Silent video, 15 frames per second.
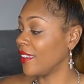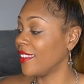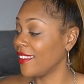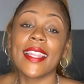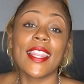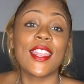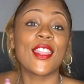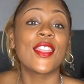
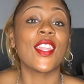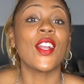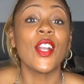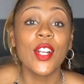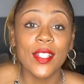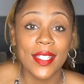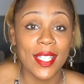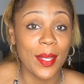The
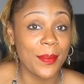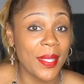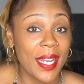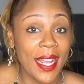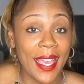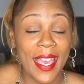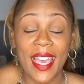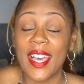third tip that
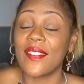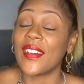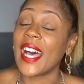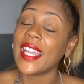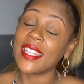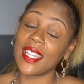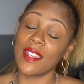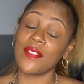I have,
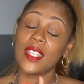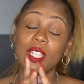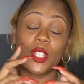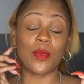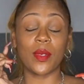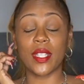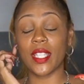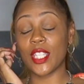I love
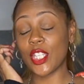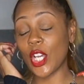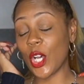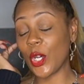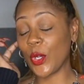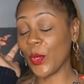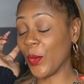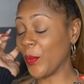this one.
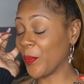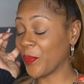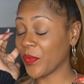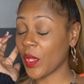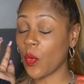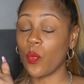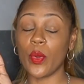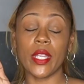So
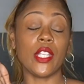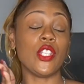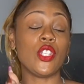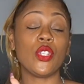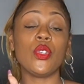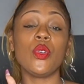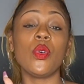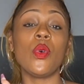when
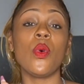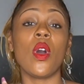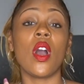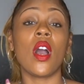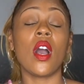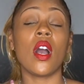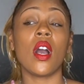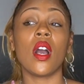you're
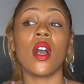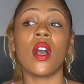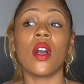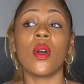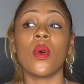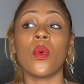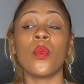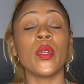
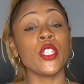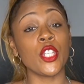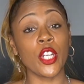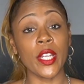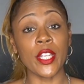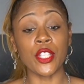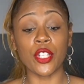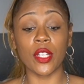
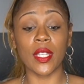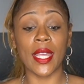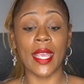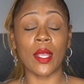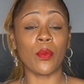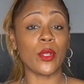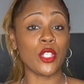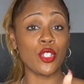in your
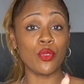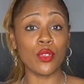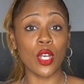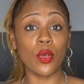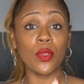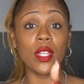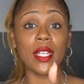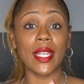lane, when you
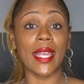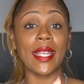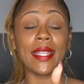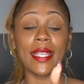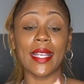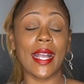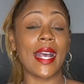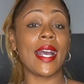know the lane
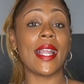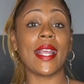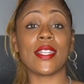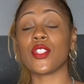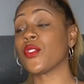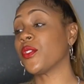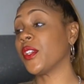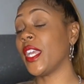that God
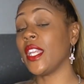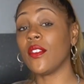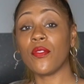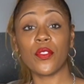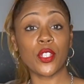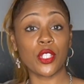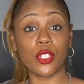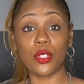has created
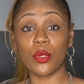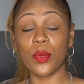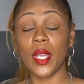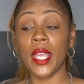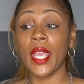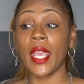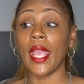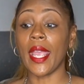for you,
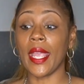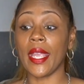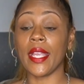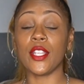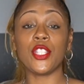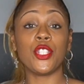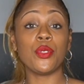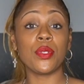
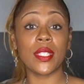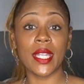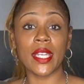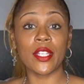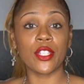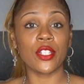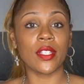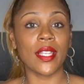and you
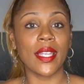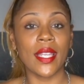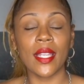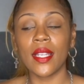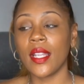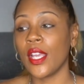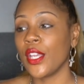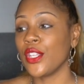stay in your
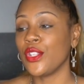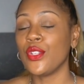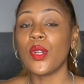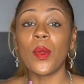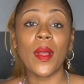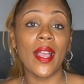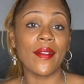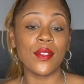lane, you
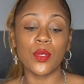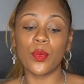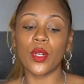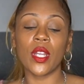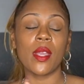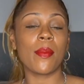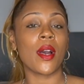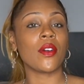don't have to
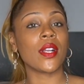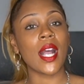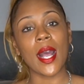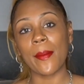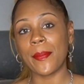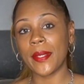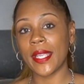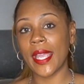worry about
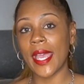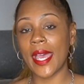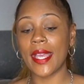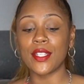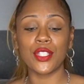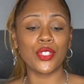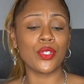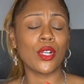
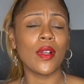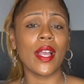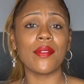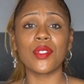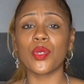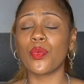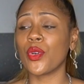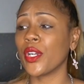copycats. You don't
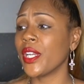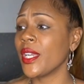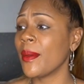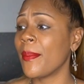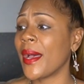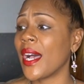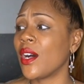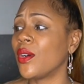have to worry
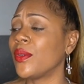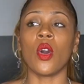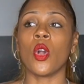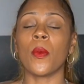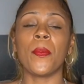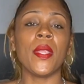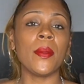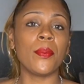about,
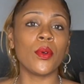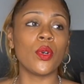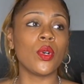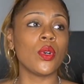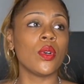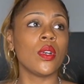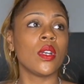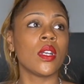or
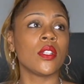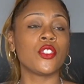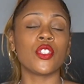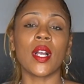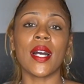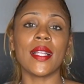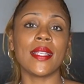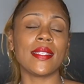people
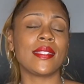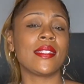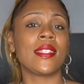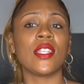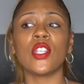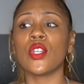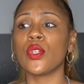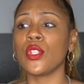trying to
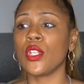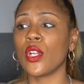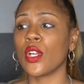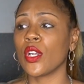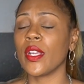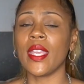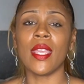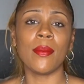steal
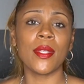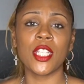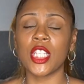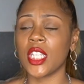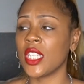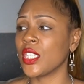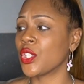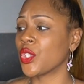your
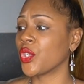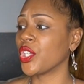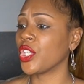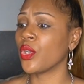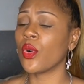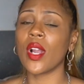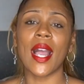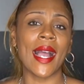images or
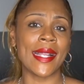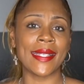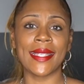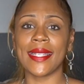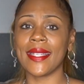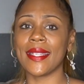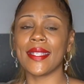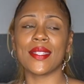your
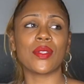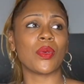ideas